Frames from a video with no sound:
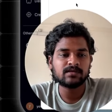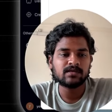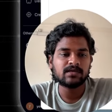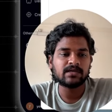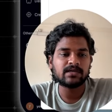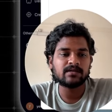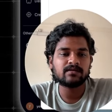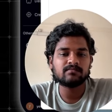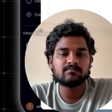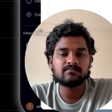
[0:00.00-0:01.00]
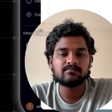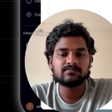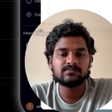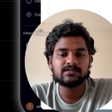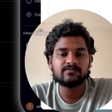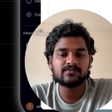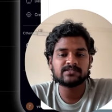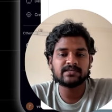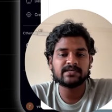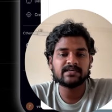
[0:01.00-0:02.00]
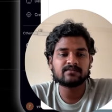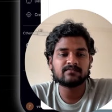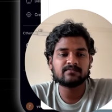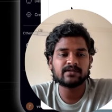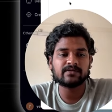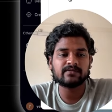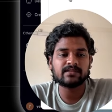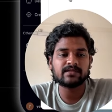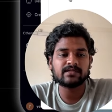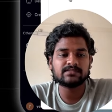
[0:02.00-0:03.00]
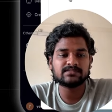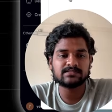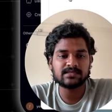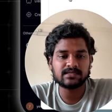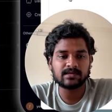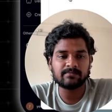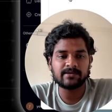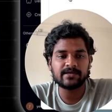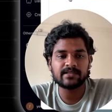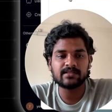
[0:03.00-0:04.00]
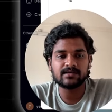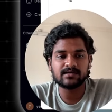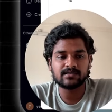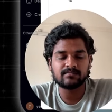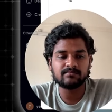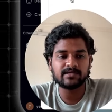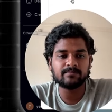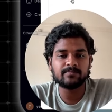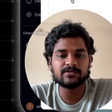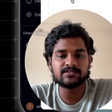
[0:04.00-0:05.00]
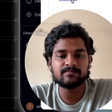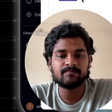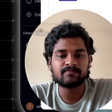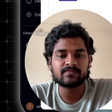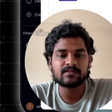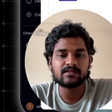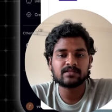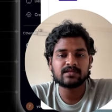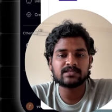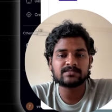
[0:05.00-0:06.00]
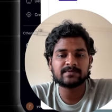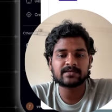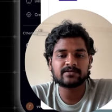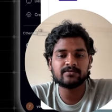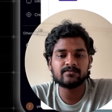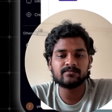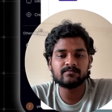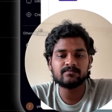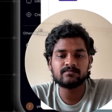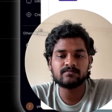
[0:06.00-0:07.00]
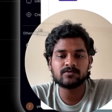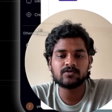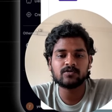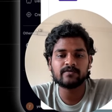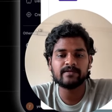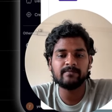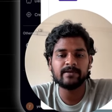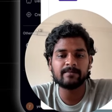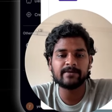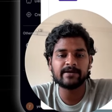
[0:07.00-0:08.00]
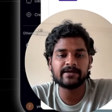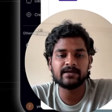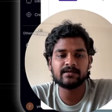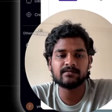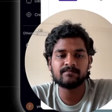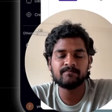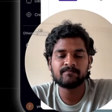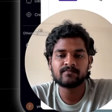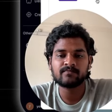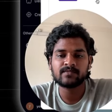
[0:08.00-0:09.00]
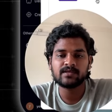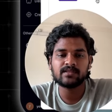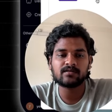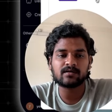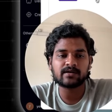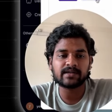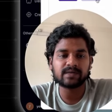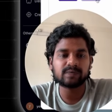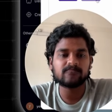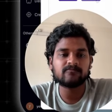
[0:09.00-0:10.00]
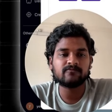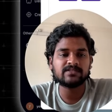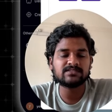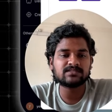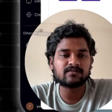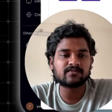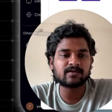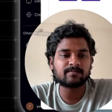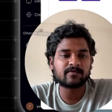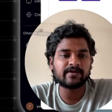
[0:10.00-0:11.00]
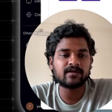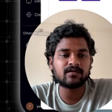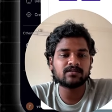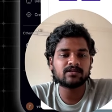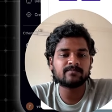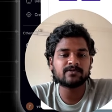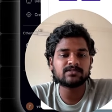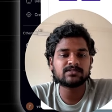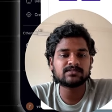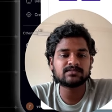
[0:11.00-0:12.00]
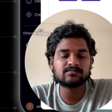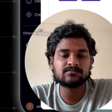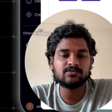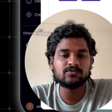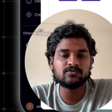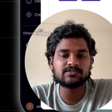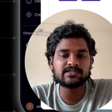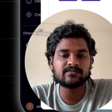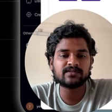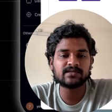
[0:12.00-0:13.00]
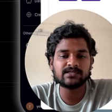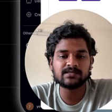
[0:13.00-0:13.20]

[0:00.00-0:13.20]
And if you see here, whenever there is an update in the inputs, the respective code will be updated in the contract. Once after providing all the inputs, do save the